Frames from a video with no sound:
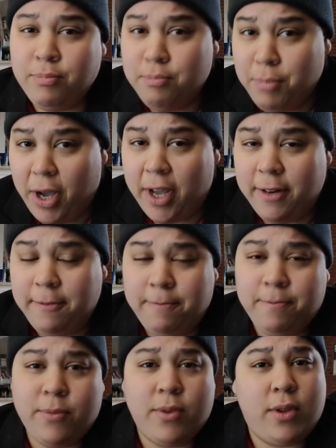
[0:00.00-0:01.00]
But
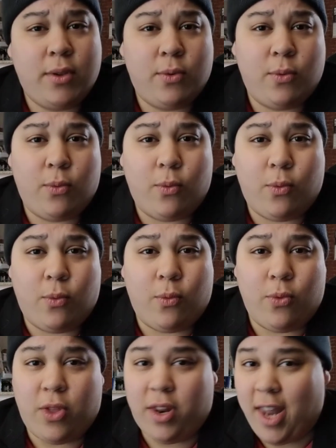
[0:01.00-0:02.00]

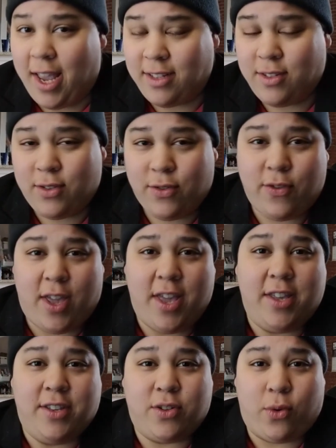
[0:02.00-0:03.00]
the next phase